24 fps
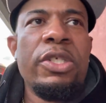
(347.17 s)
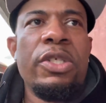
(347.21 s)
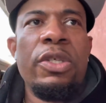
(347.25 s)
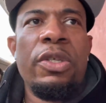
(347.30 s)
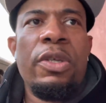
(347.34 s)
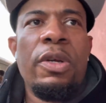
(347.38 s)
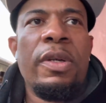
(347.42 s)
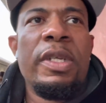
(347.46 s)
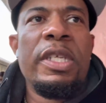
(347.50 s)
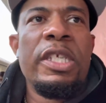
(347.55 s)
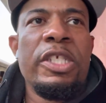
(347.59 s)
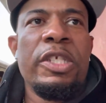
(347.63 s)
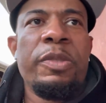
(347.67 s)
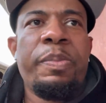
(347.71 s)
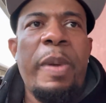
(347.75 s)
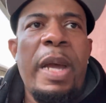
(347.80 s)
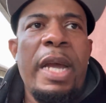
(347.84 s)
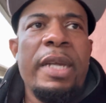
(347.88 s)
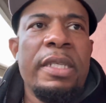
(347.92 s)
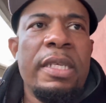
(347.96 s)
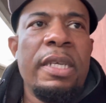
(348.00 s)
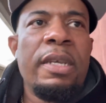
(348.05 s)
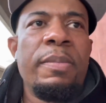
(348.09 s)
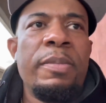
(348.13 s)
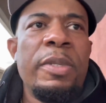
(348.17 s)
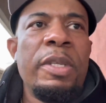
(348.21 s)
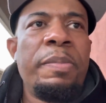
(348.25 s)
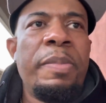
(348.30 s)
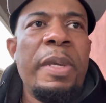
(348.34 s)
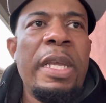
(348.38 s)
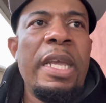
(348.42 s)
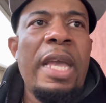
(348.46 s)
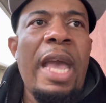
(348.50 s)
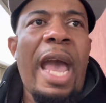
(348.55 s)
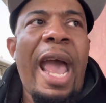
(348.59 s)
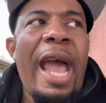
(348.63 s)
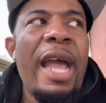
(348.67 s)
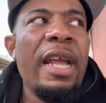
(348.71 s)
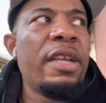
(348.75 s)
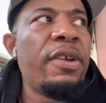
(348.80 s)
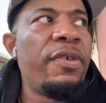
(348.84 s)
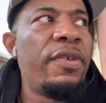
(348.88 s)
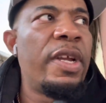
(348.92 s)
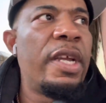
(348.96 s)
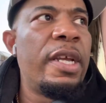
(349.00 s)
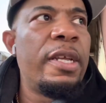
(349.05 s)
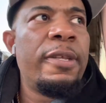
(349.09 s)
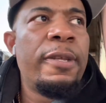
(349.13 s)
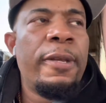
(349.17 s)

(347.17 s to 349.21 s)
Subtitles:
You don't expect him to be accurate